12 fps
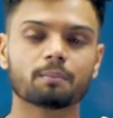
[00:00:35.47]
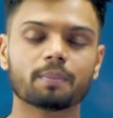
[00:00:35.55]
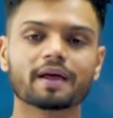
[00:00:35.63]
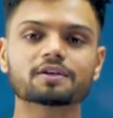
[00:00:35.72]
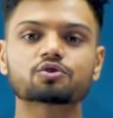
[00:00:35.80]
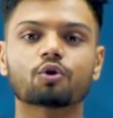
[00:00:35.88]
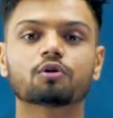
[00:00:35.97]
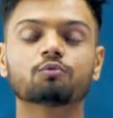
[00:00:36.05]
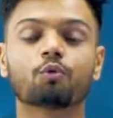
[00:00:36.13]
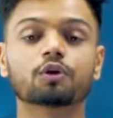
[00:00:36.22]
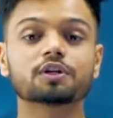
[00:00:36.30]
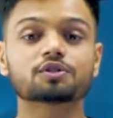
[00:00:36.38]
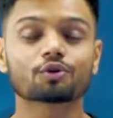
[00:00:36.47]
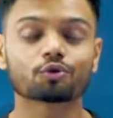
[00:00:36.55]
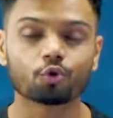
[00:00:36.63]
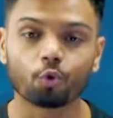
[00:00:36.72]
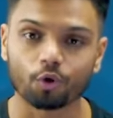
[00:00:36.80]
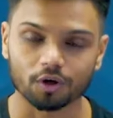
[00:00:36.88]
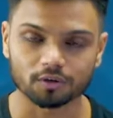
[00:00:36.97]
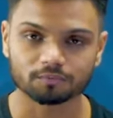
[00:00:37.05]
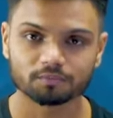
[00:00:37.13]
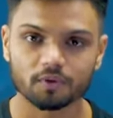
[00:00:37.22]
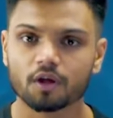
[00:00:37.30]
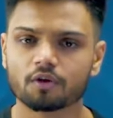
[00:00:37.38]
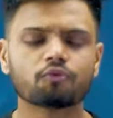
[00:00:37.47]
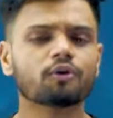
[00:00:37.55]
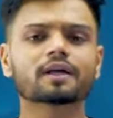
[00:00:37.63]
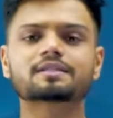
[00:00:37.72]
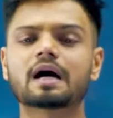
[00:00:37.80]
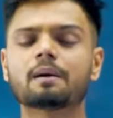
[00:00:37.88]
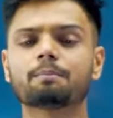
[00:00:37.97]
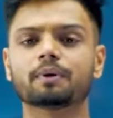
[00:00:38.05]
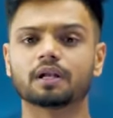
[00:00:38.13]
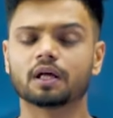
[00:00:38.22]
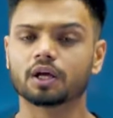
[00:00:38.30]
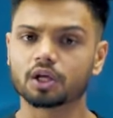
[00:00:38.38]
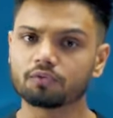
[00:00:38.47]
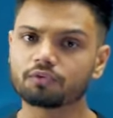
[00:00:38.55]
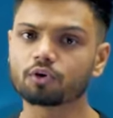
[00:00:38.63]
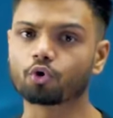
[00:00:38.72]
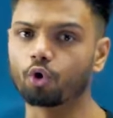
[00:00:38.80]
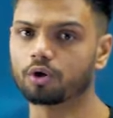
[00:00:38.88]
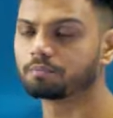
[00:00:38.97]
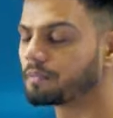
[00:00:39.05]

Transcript: based on what is your goal. For example, if your goal